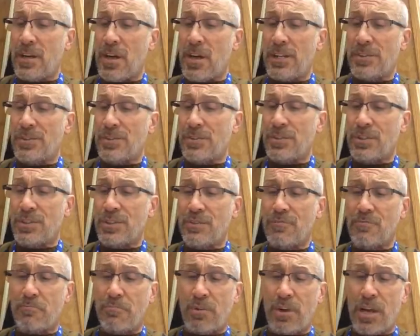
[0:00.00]
all sorts
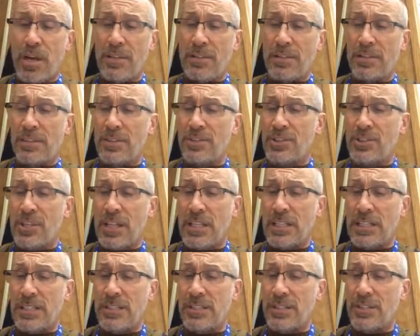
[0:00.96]
of broths and
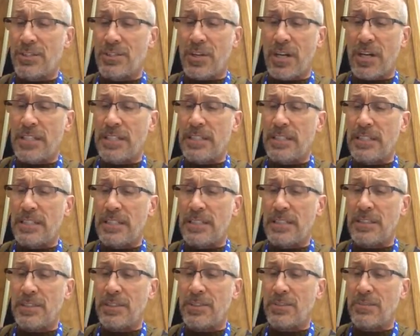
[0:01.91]
jellies to try
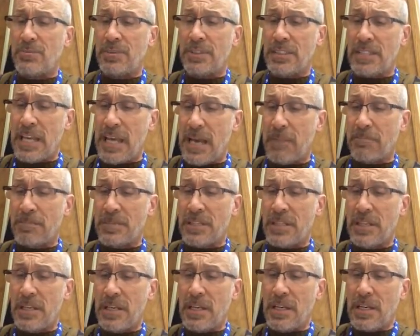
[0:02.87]
to tempt
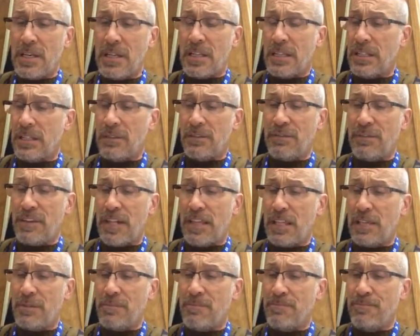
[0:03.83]
the little
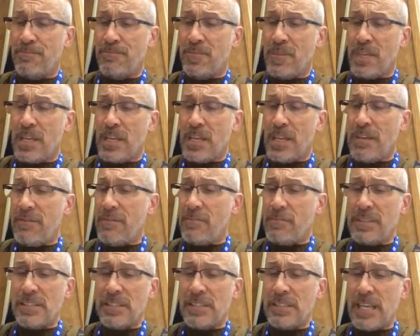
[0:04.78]
fellow. Even
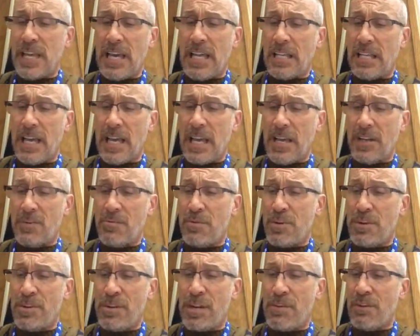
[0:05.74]
Mrs. Callahan, who
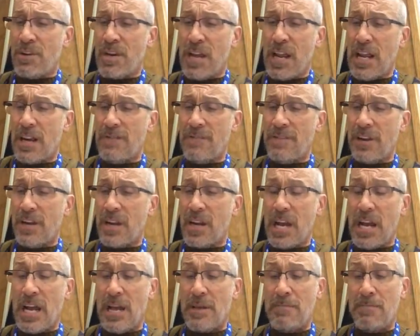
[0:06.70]
had never had a very
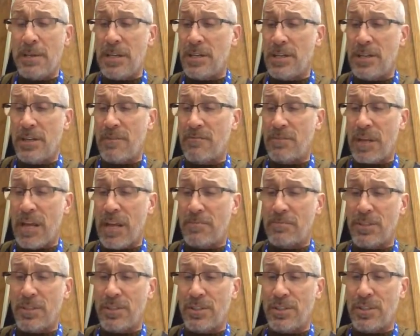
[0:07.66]
high opinion of
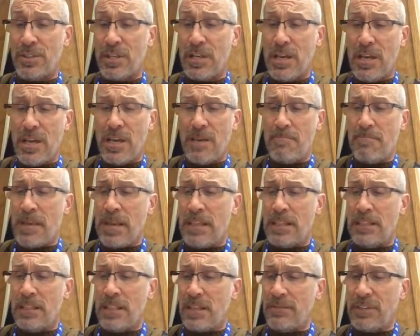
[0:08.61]
Captain Cook, made a
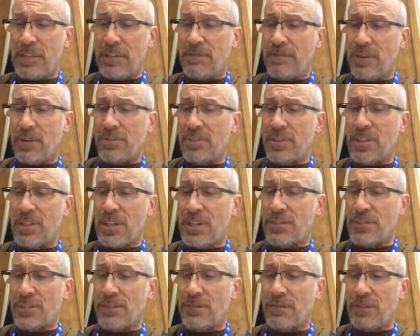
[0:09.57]
lovely frozen
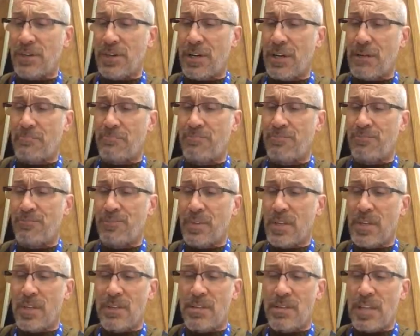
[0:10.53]
custard for him.
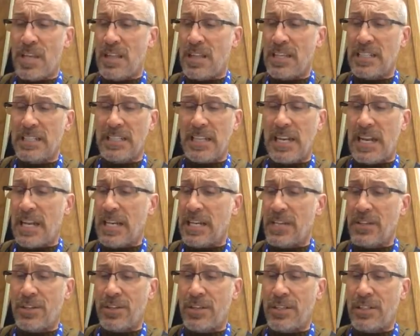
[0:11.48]
Nothing did any
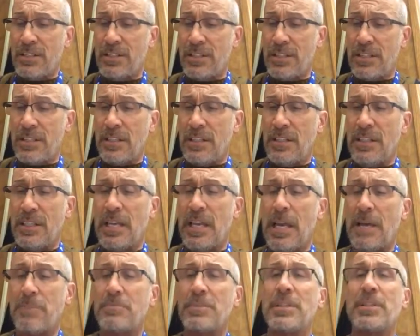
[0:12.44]
good.
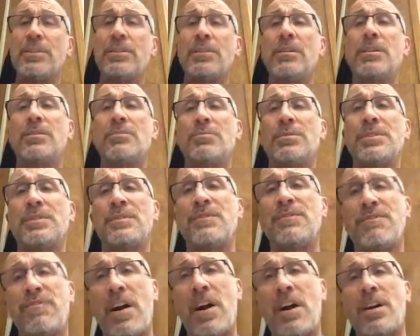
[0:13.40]
Captain Cook was
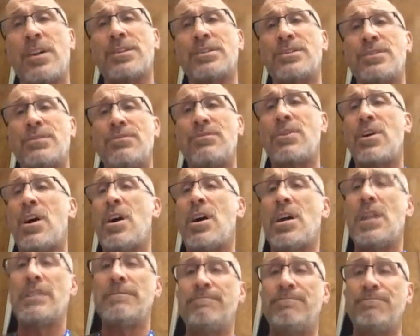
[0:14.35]
far too
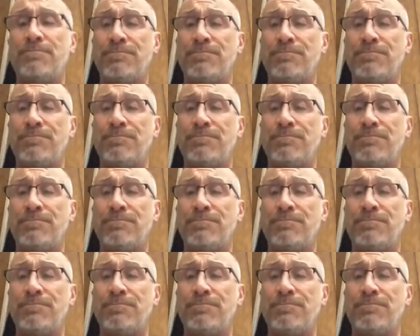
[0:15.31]
gone.